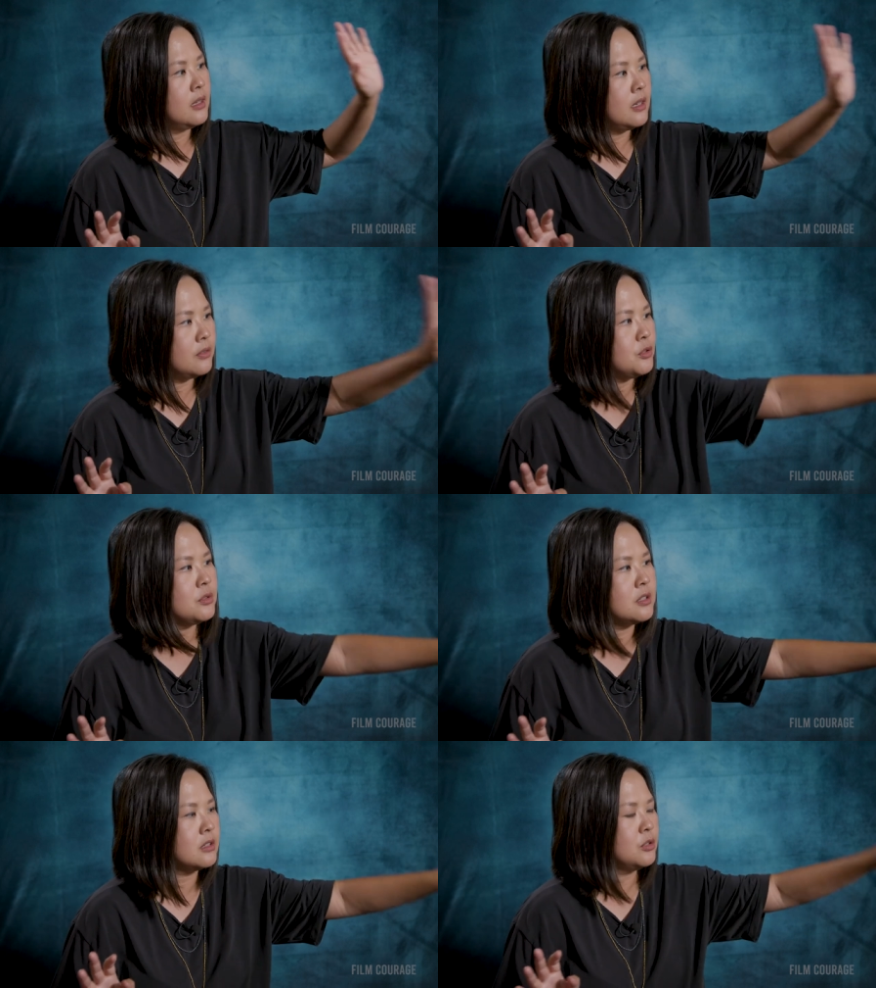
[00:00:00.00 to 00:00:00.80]
and if you
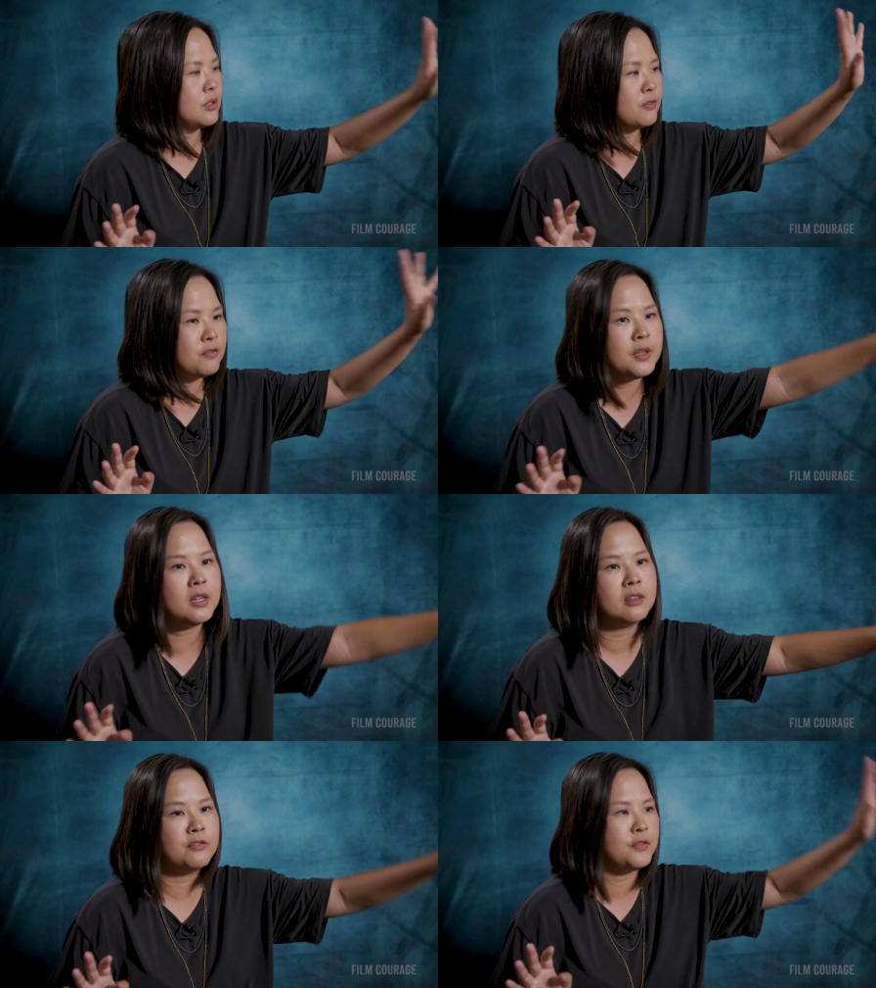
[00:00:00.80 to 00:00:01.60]
t- you can
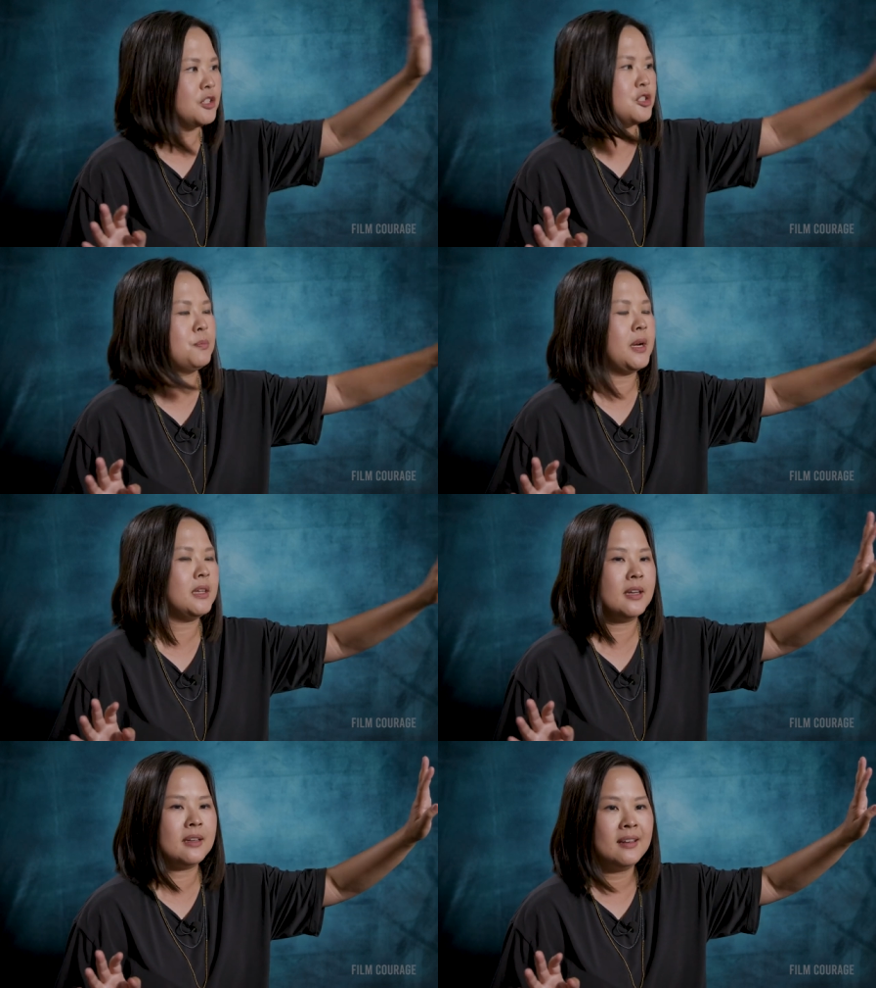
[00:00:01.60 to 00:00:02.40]
feed the fish by
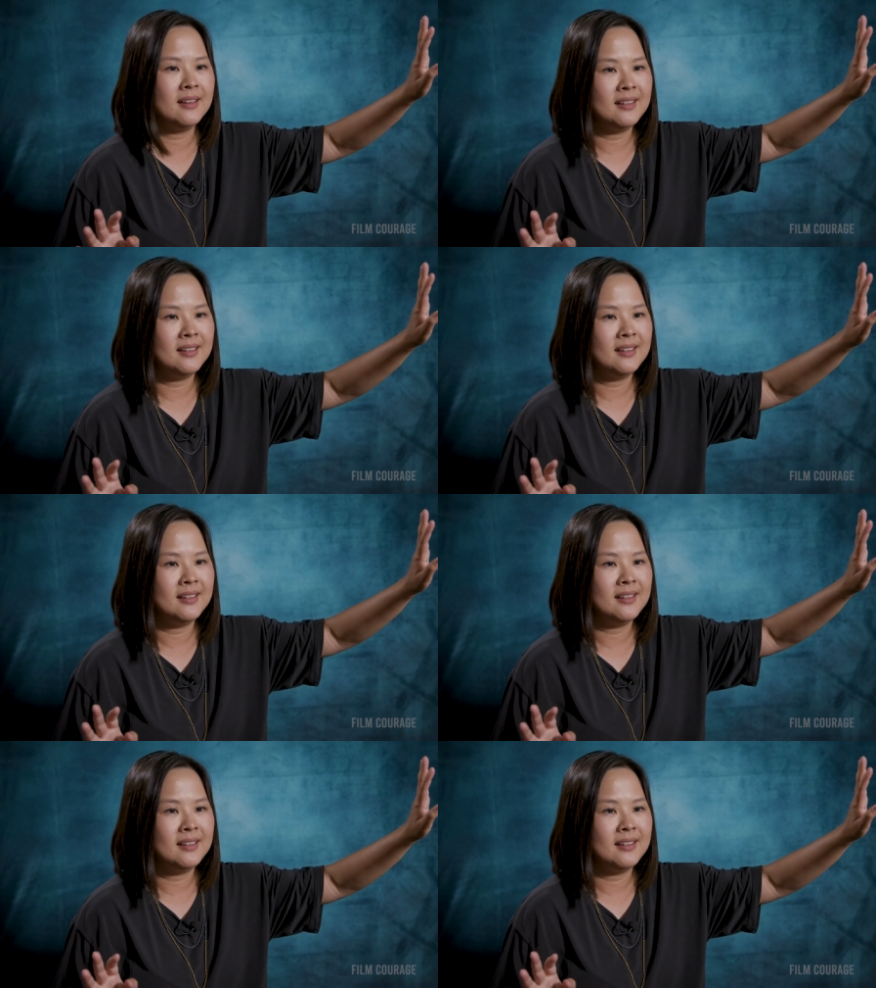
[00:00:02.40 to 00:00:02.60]
like